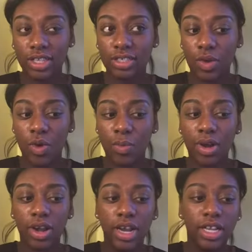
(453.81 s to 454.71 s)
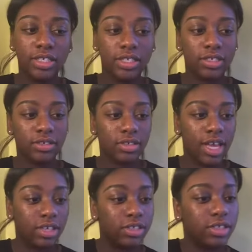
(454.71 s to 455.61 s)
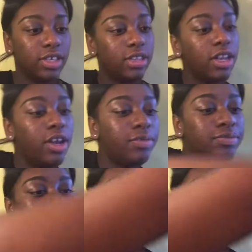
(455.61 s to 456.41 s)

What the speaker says: this at Walmart. I need to actually check that out.